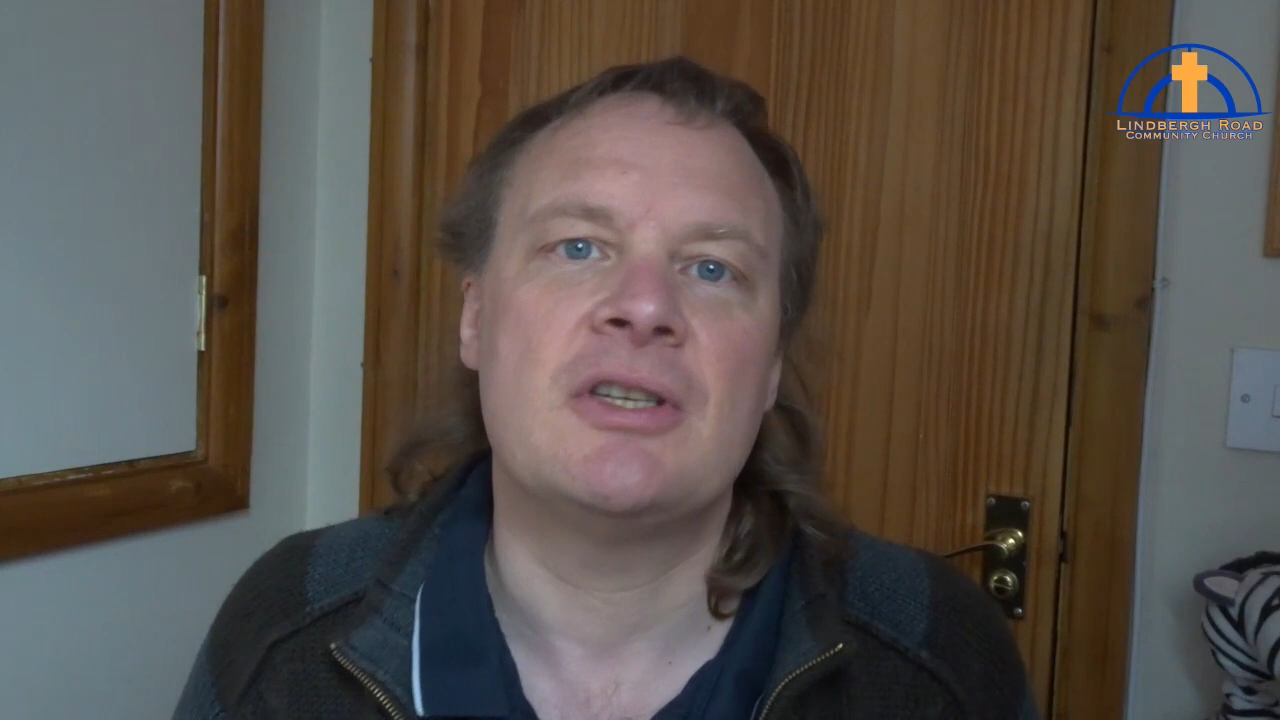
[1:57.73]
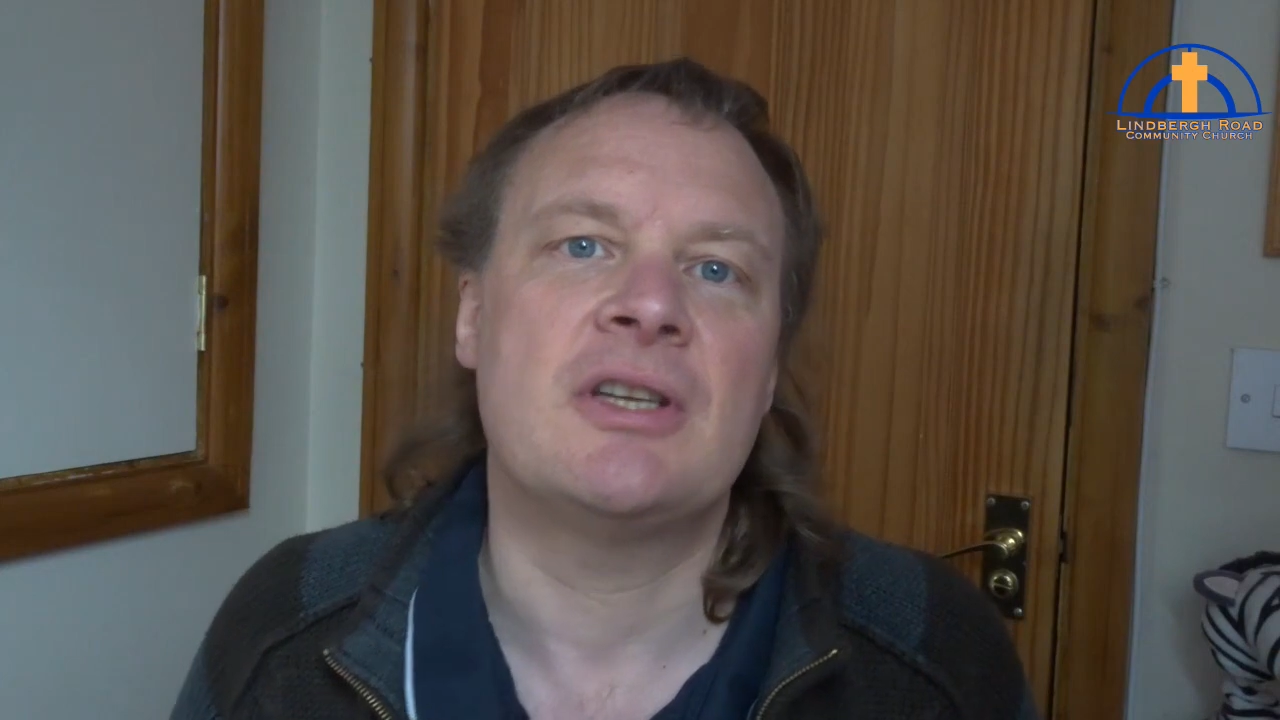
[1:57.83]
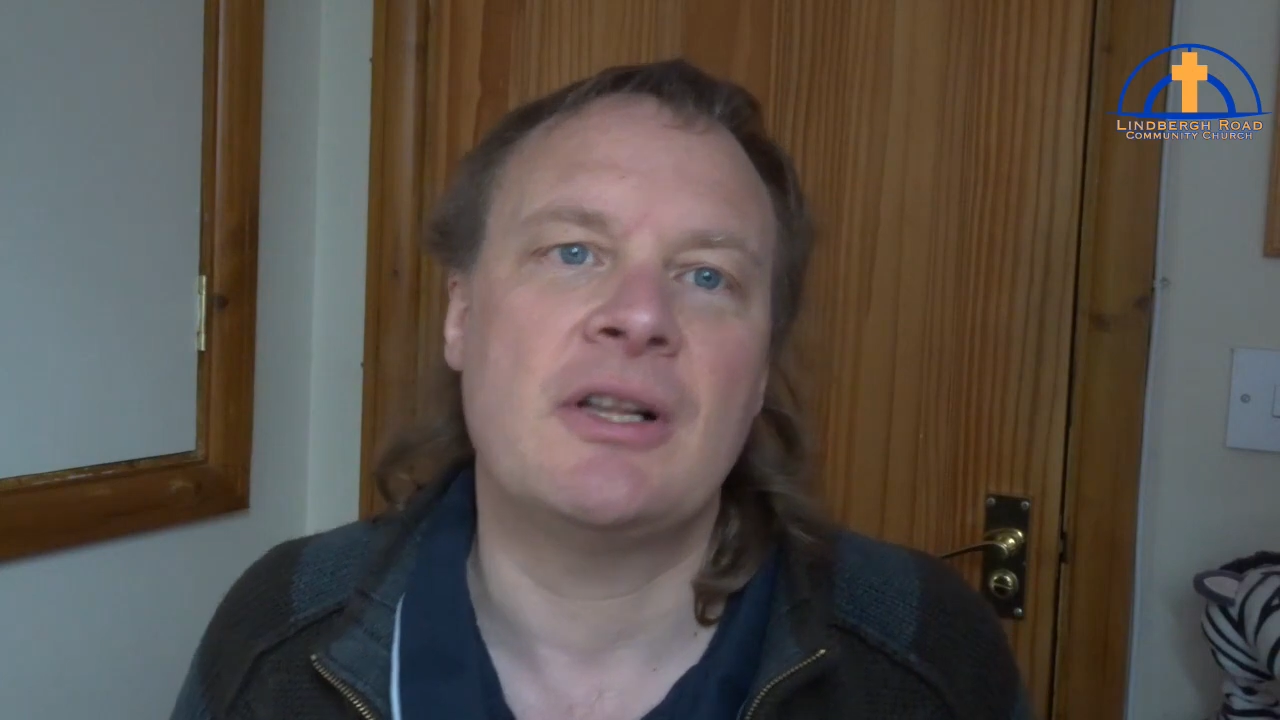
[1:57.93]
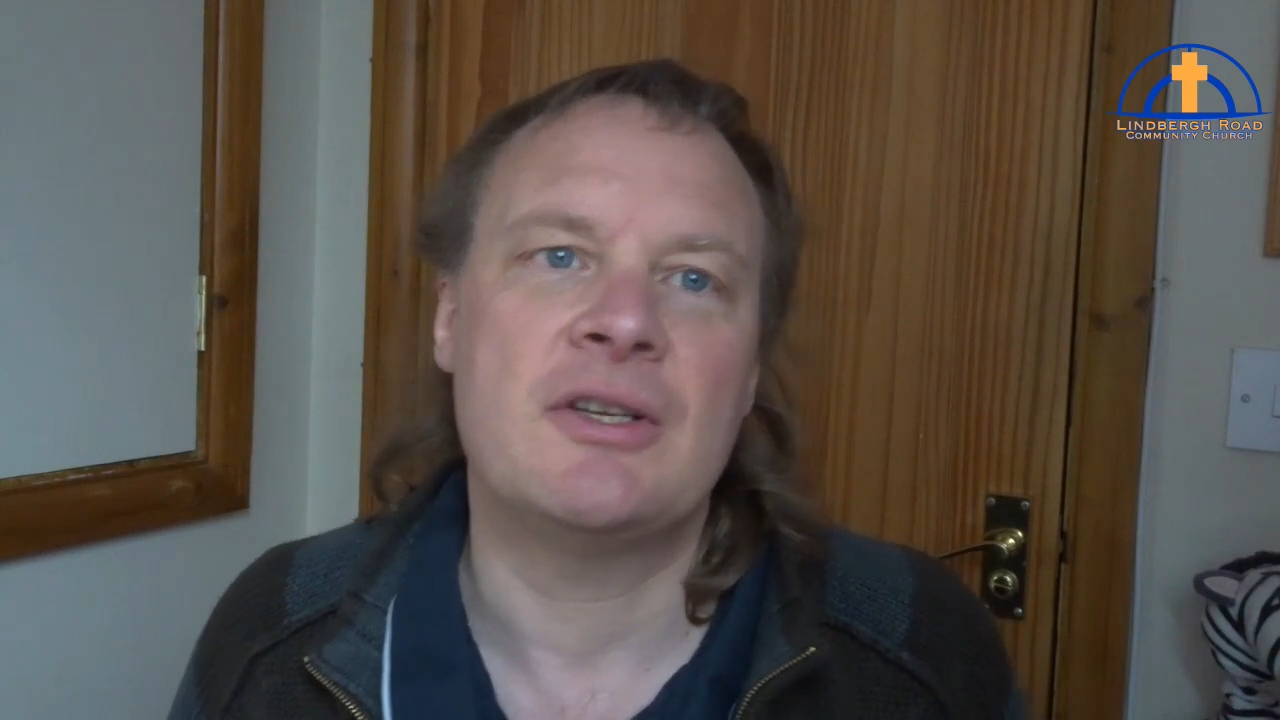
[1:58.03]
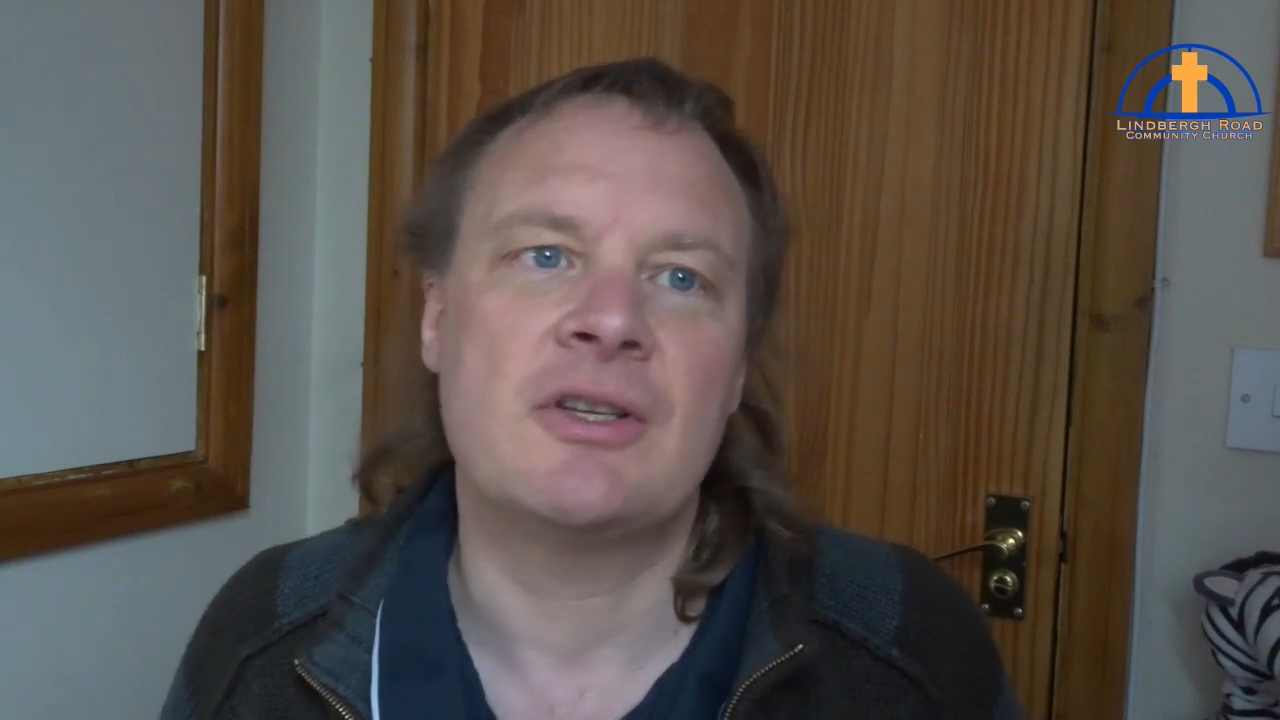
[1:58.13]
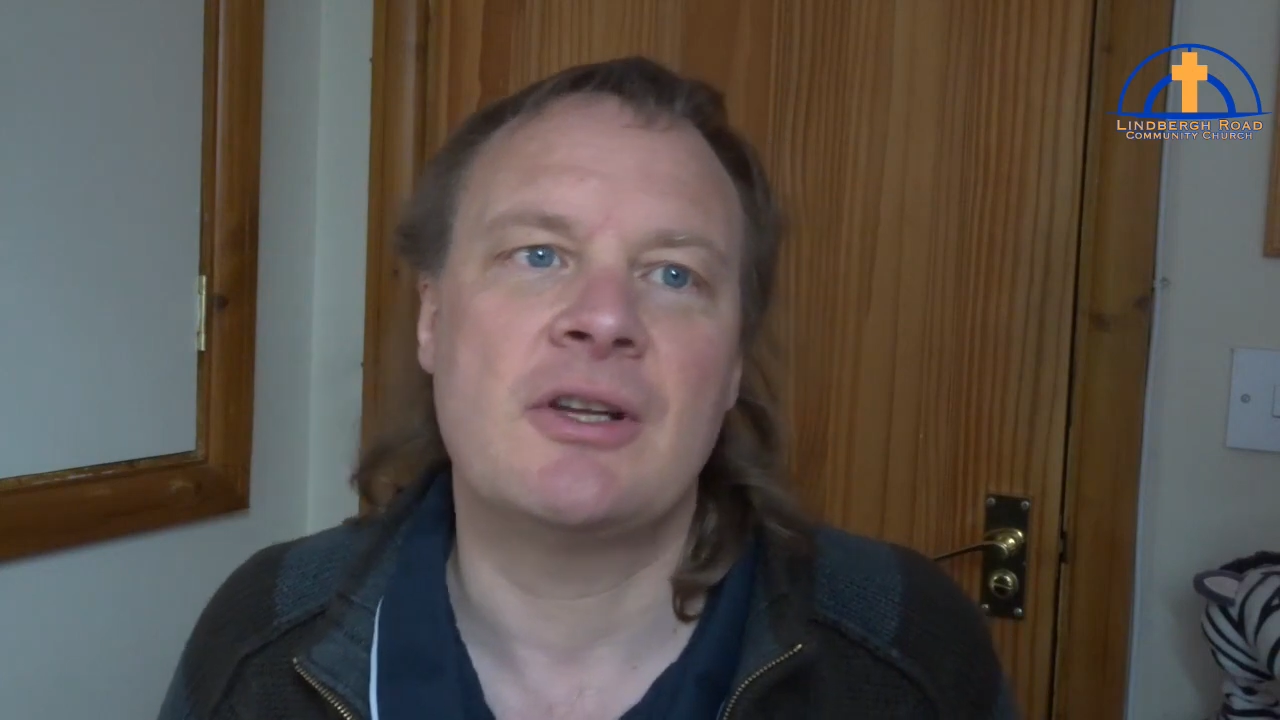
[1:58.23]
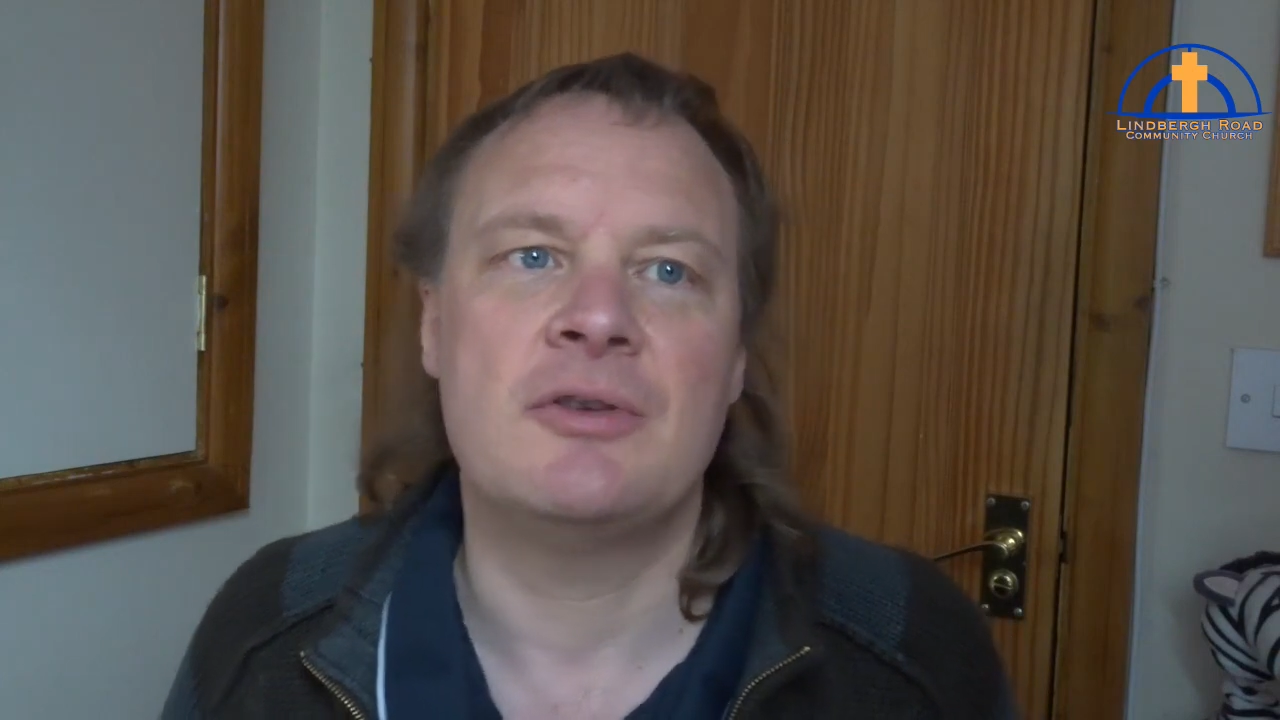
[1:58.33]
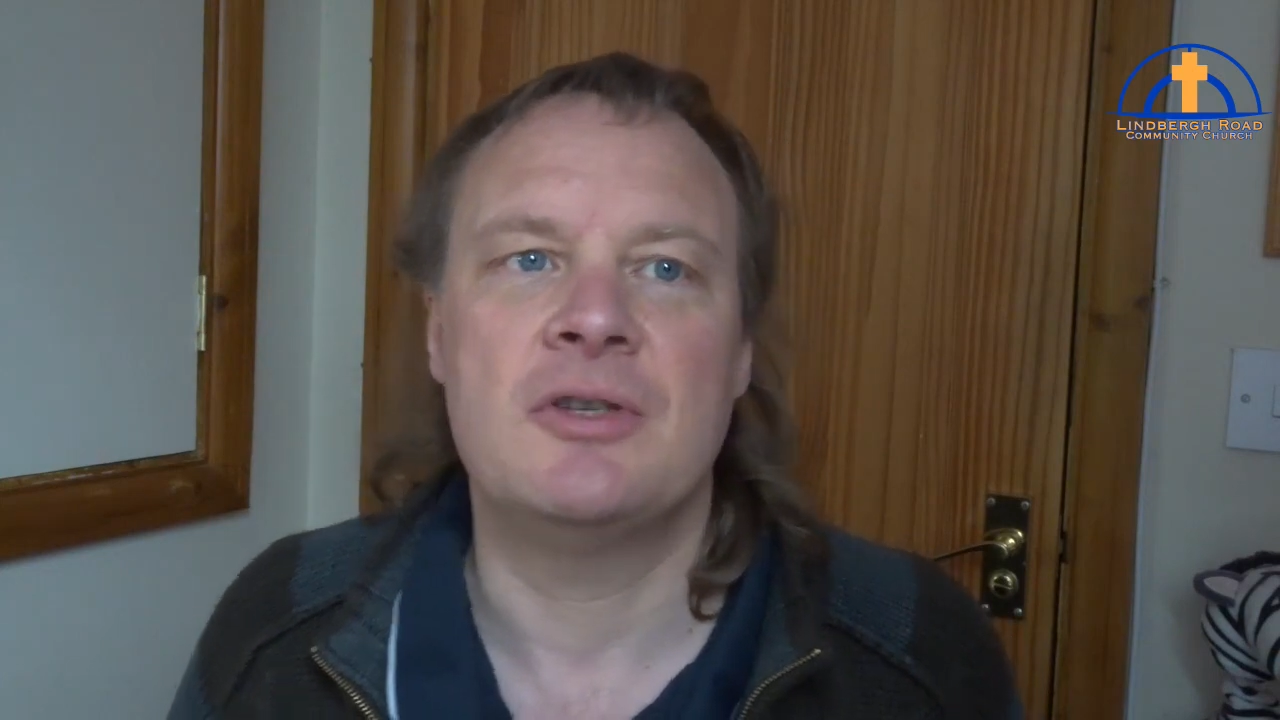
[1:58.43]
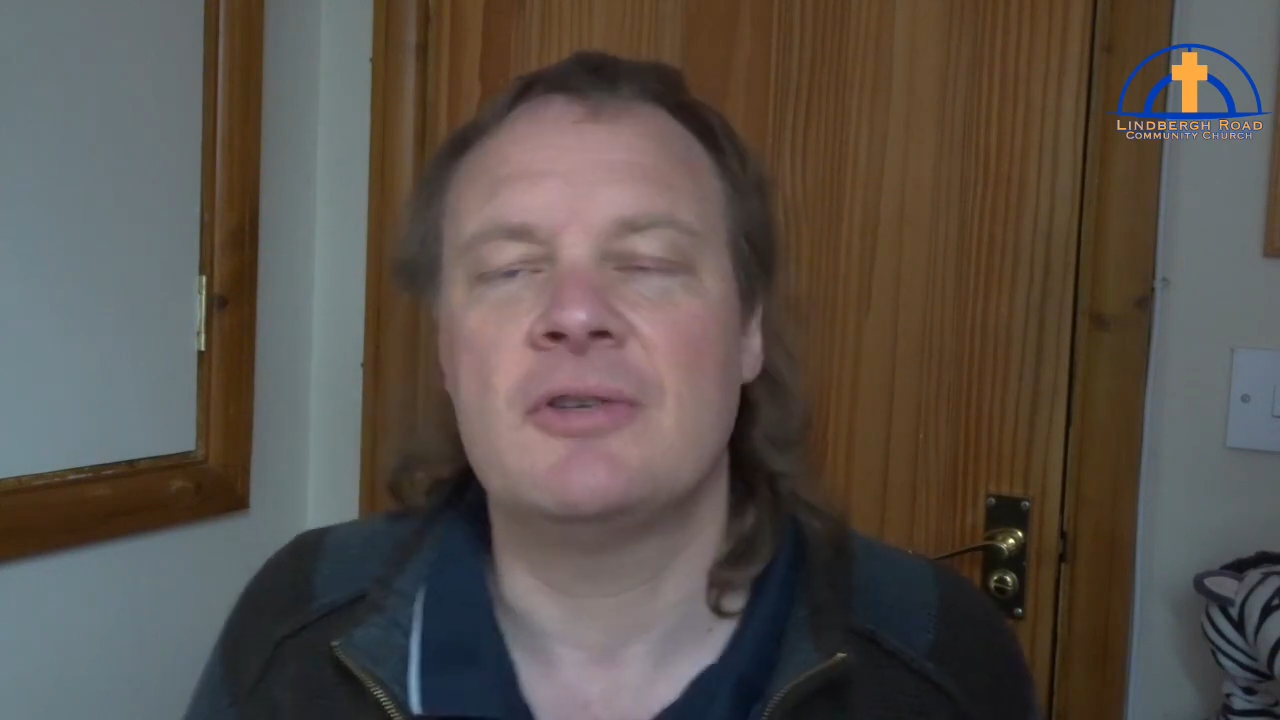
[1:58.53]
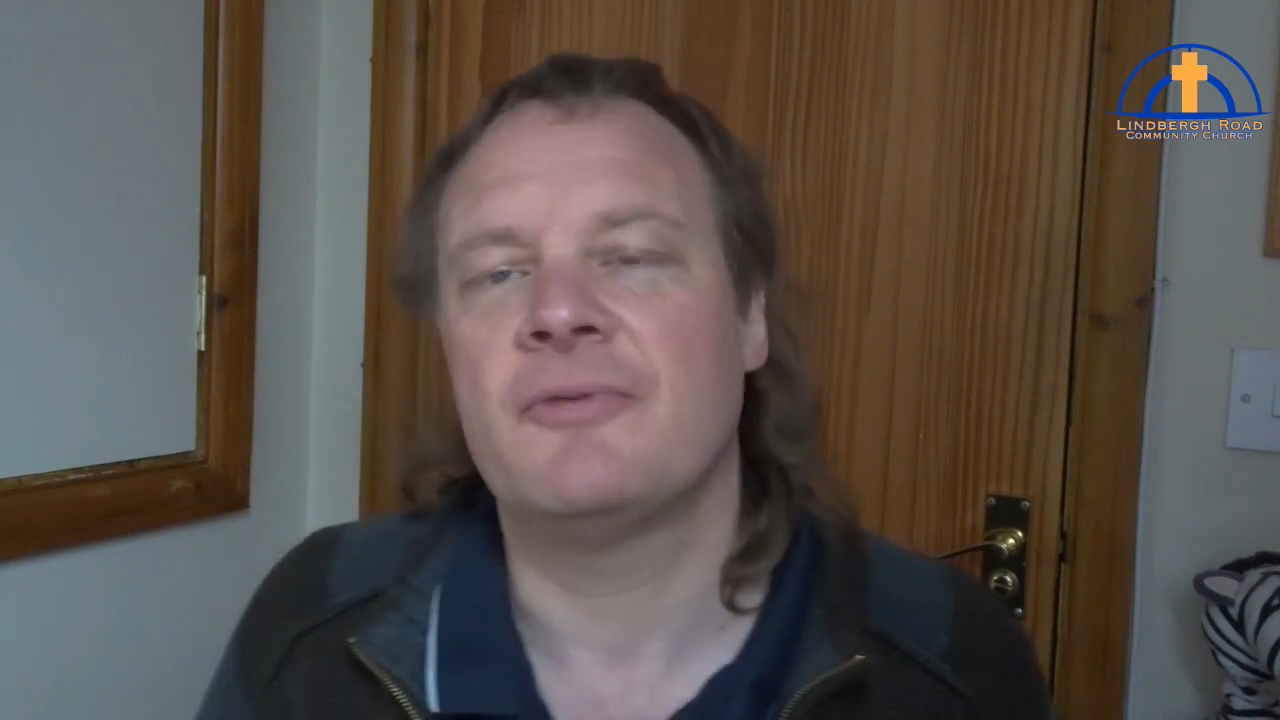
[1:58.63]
tell his closest